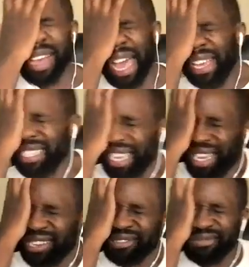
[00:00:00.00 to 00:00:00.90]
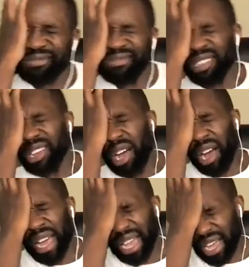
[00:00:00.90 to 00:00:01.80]
18
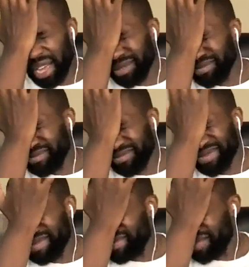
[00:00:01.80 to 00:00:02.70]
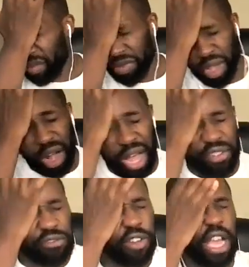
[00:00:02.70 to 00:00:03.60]
i um I
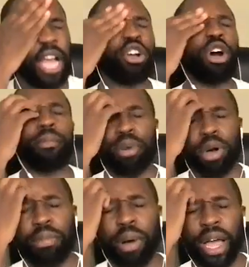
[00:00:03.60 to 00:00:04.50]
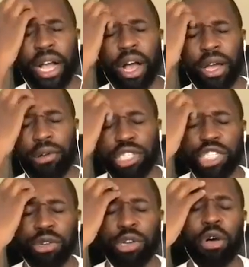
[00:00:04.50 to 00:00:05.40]
read I got a book by a guy called
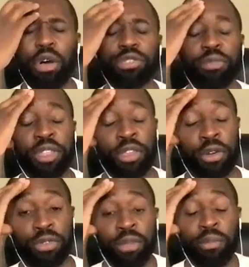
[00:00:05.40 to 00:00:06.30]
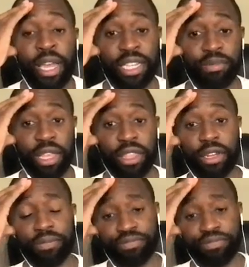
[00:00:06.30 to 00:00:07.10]
Stuart Goldsmith called The Midas Method.